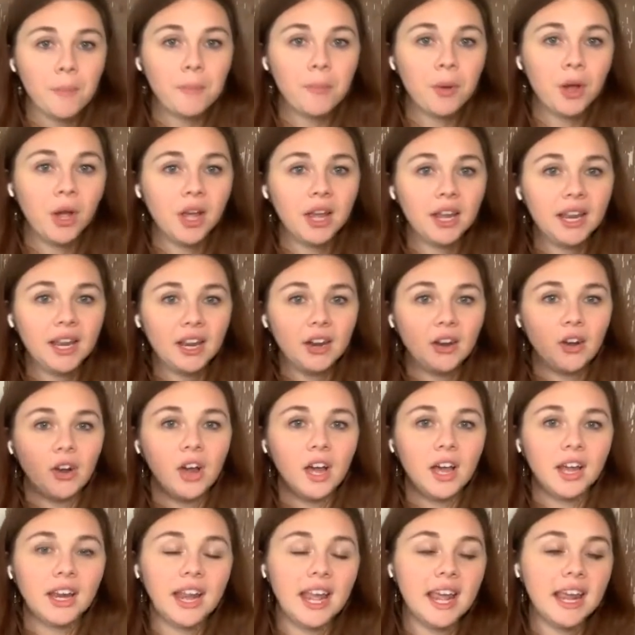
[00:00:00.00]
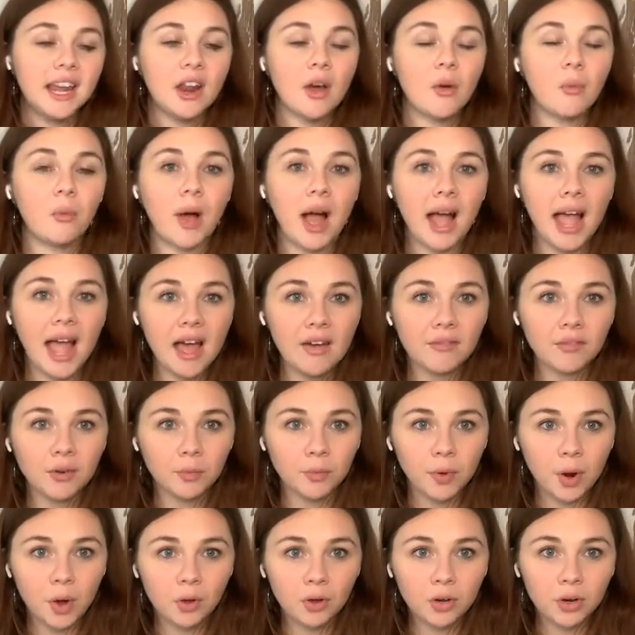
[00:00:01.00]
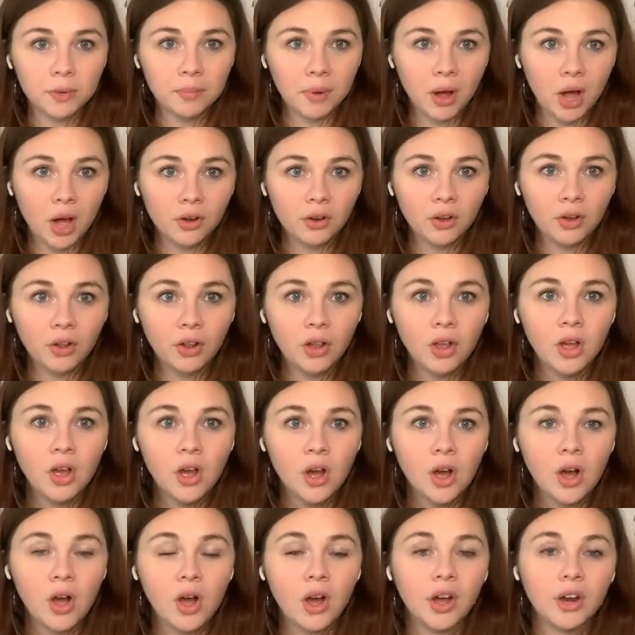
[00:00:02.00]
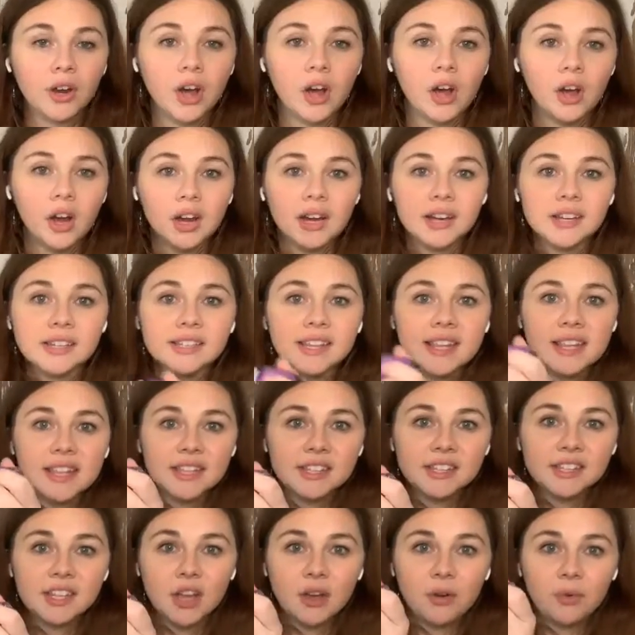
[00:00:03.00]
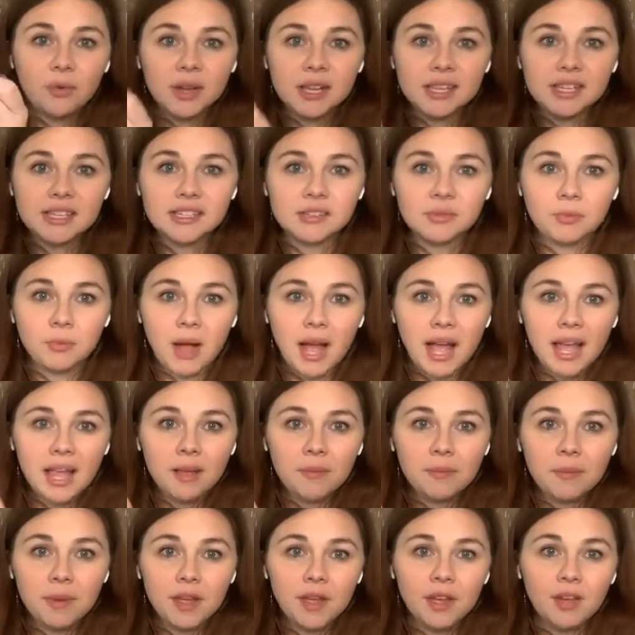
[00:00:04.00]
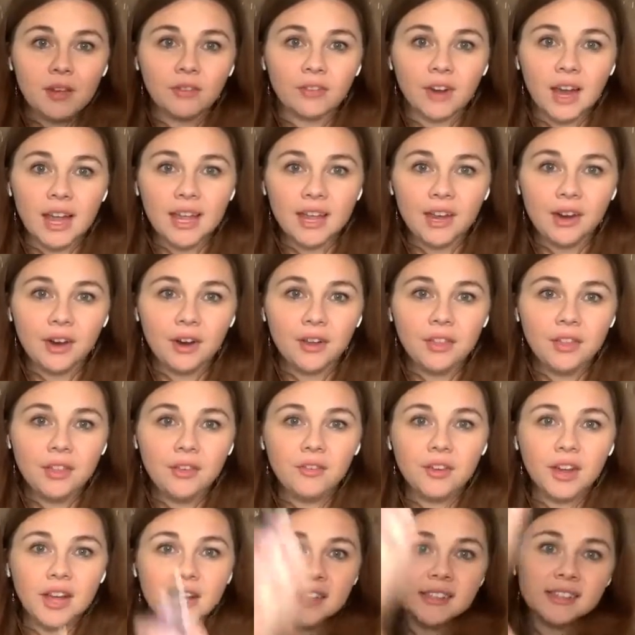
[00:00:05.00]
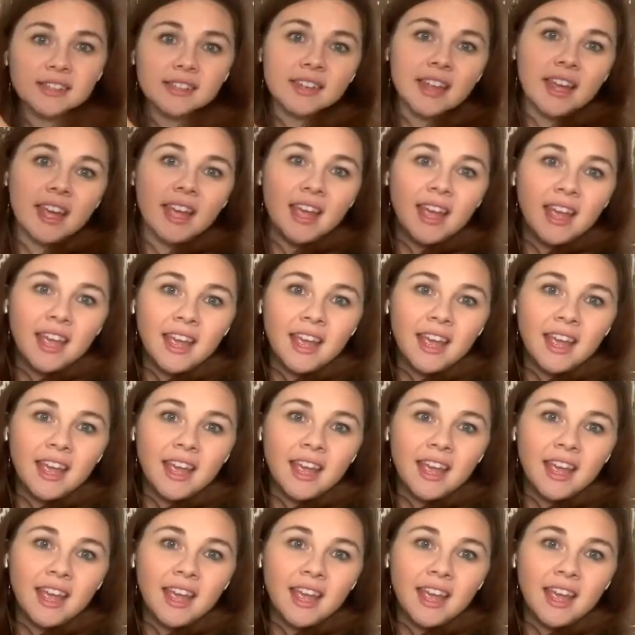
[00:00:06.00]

put it on, and I have a roller bottle on ours, and so we swipe right here on the wrist.